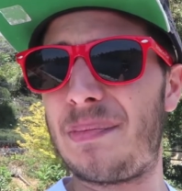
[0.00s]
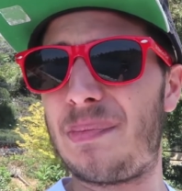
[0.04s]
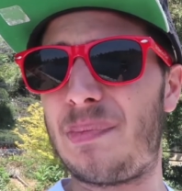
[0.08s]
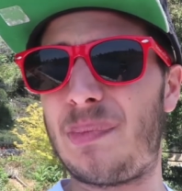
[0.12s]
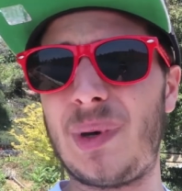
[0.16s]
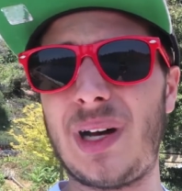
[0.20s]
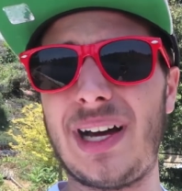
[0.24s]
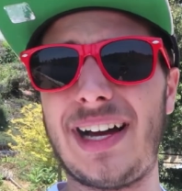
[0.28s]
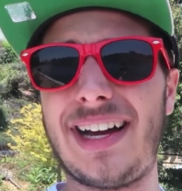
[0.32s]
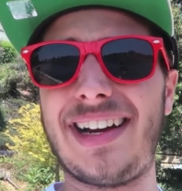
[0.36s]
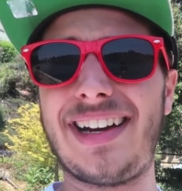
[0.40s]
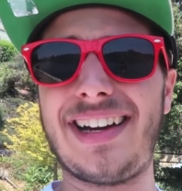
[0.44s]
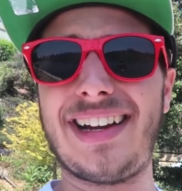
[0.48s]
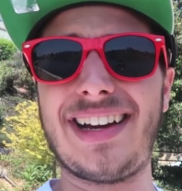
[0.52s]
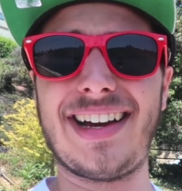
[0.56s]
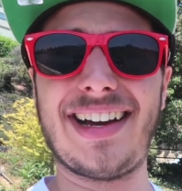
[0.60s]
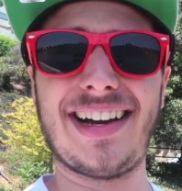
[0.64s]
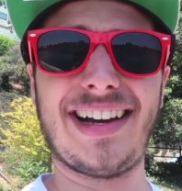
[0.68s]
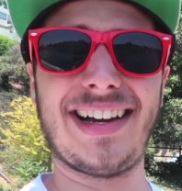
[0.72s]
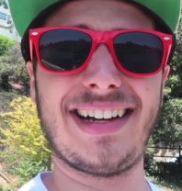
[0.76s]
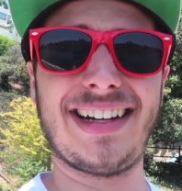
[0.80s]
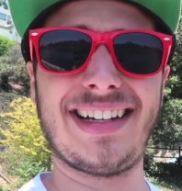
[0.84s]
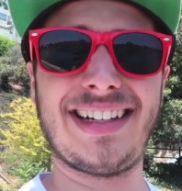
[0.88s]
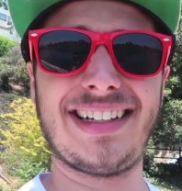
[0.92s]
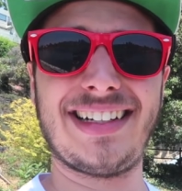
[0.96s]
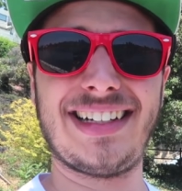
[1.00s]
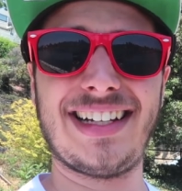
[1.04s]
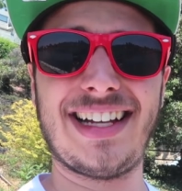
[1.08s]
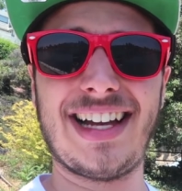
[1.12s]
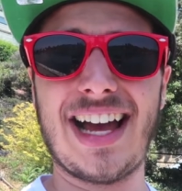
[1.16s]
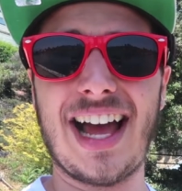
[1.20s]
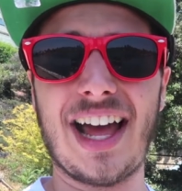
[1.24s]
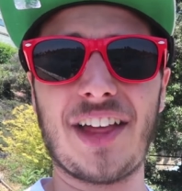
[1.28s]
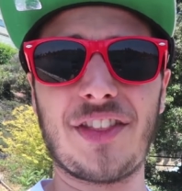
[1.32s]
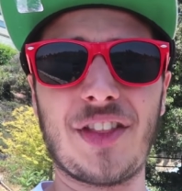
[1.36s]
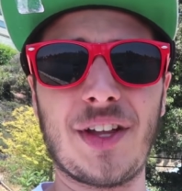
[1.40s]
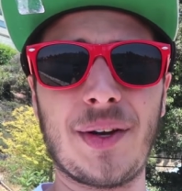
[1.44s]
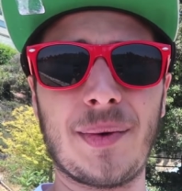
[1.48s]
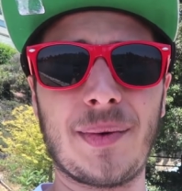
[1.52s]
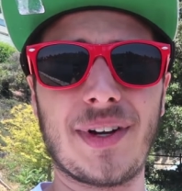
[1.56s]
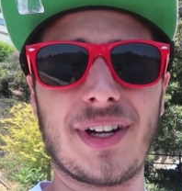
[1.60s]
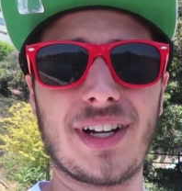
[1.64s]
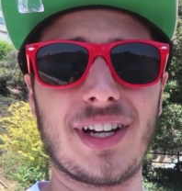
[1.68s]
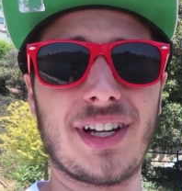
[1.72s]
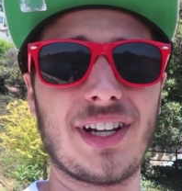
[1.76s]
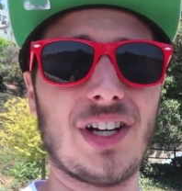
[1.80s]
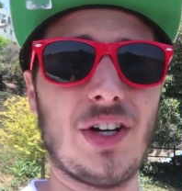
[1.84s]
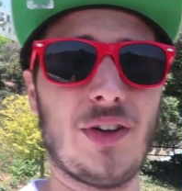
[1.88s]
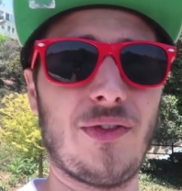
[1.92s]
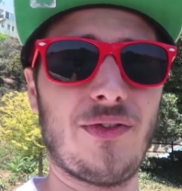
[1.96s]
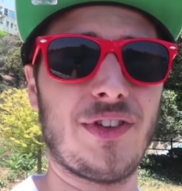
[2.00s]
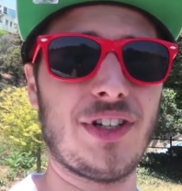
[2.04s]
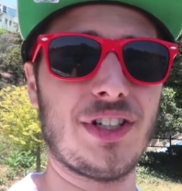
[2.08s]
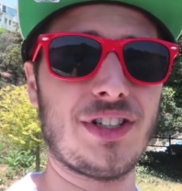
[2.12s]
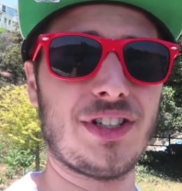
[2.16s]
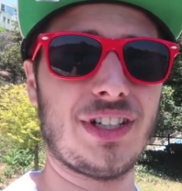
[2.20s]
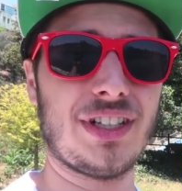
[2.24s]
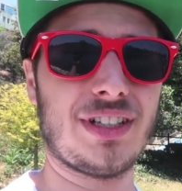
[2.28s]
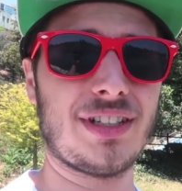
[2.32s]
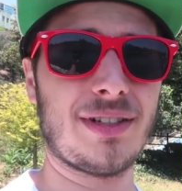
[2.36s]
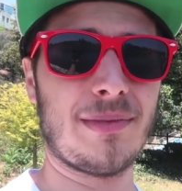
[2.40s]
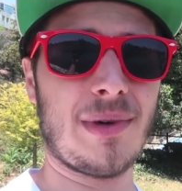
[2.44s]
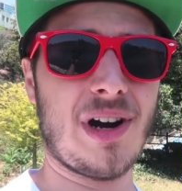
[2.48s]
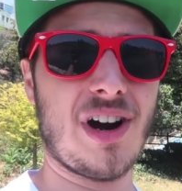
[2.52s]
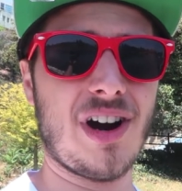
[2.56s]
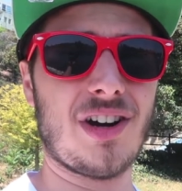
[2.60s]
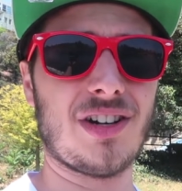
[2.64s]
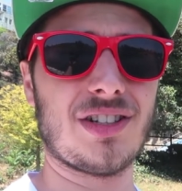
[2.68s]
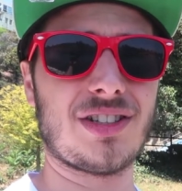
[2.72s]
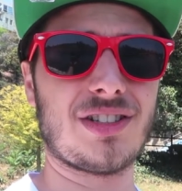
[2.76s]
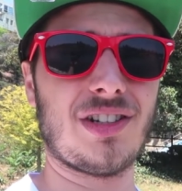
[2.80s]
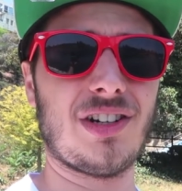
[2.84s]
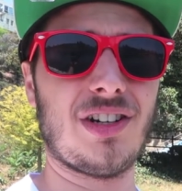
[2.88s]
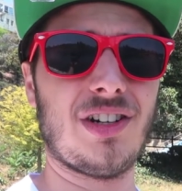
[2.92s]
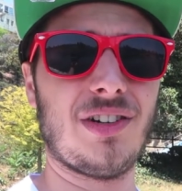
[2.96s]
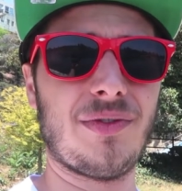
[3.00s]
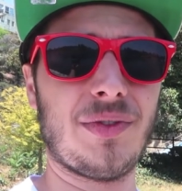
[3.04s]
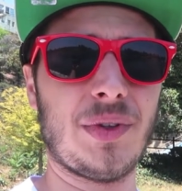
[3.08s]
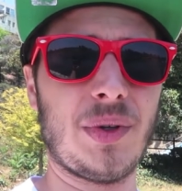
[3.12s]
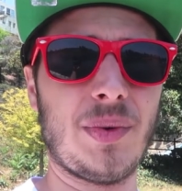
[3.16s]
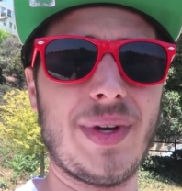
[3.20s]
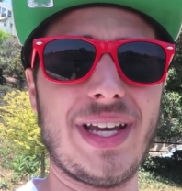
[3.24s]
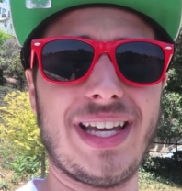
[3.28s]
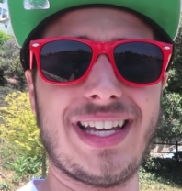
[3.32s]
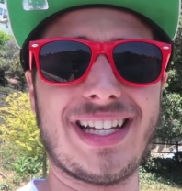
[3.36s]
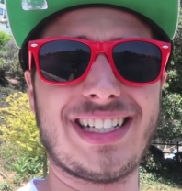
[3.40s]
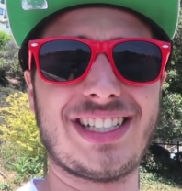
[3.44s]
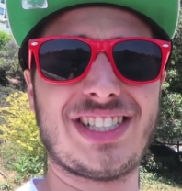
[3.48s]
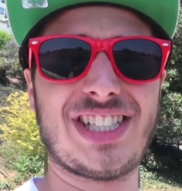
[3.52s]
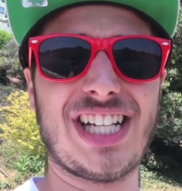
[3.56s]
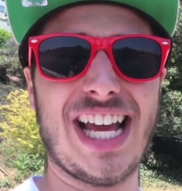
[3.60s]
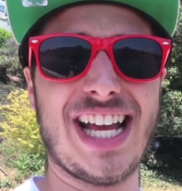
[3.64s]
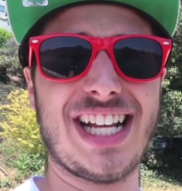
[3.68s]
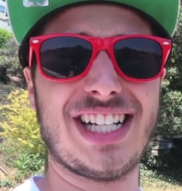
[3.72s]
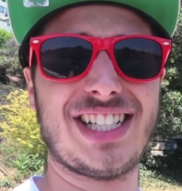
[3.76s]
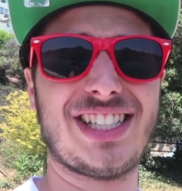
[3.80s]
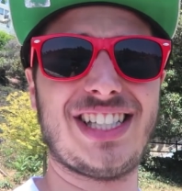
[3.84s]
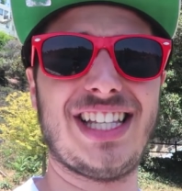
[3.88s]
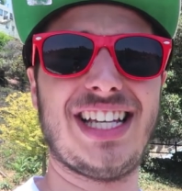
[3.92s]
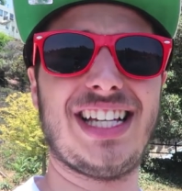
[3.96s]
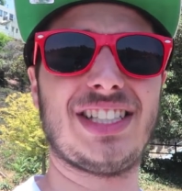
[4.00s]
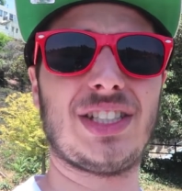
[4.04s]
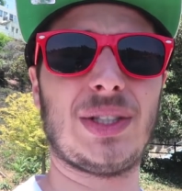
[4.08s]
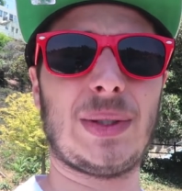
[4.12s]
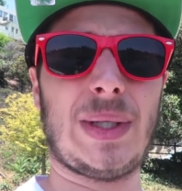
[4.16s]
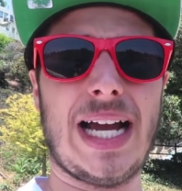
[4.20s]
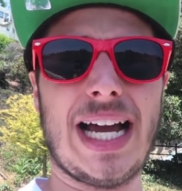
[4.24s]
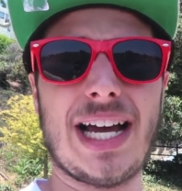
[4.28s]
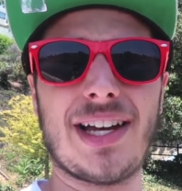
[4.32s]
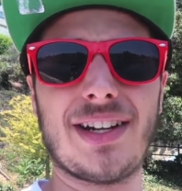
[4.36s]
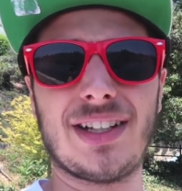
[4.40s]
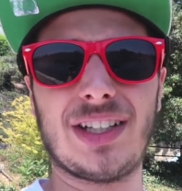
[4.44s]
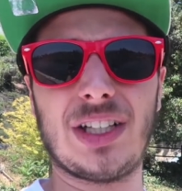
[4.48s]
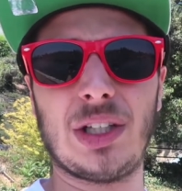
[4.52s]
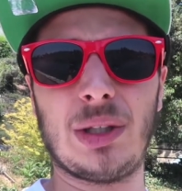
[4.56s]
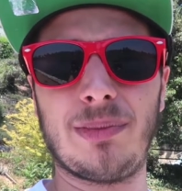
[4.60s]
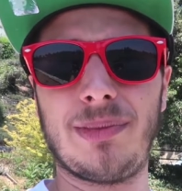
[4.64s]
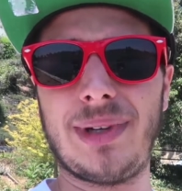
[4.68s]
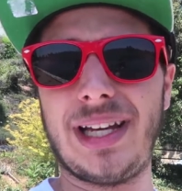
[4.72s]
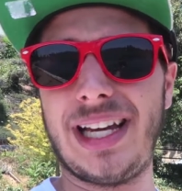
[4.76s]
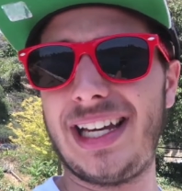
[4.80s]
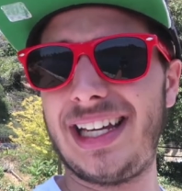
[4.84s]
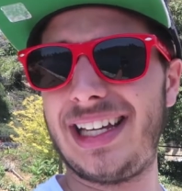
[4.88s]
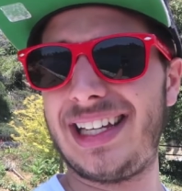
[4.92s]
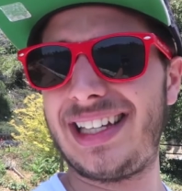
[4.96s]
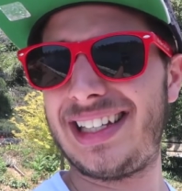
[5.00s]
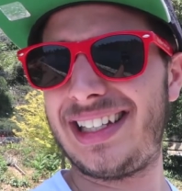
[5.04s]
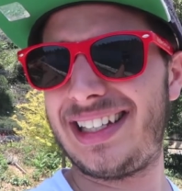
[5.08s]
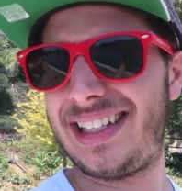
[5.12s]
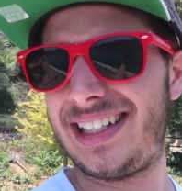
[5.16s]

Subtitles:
But I think we're gonna go fishing tomorrow, so hopefully we can change things around a little bit.